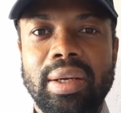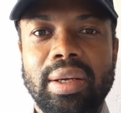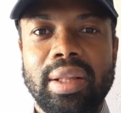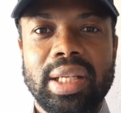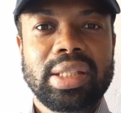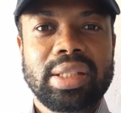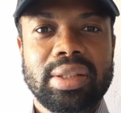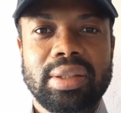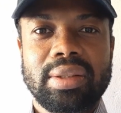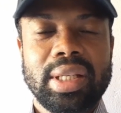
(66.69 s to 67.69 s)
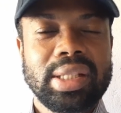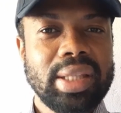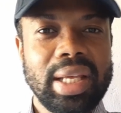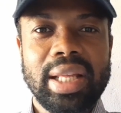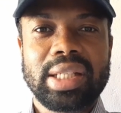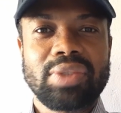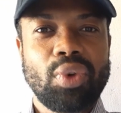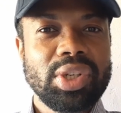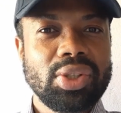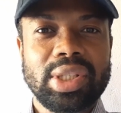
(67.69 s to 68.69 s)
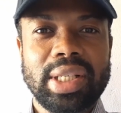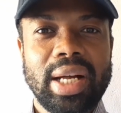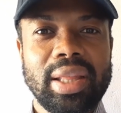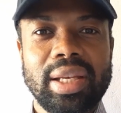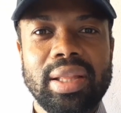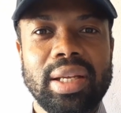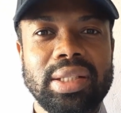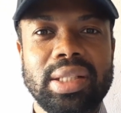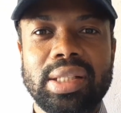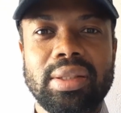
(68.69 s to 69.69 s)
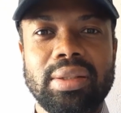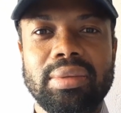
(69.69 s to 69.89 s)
this voice to scar thing that just